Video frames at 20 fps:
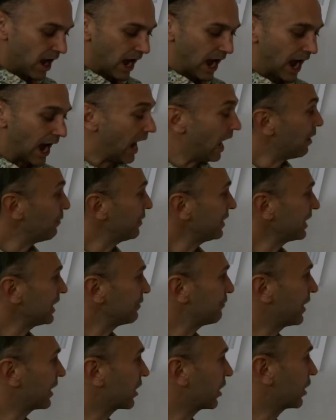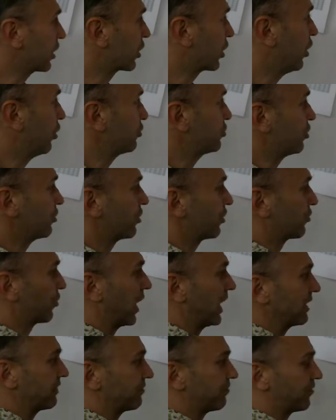how many am I going to go to the
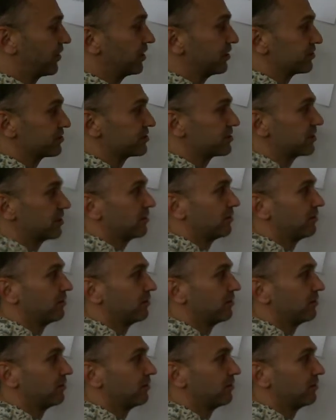right first?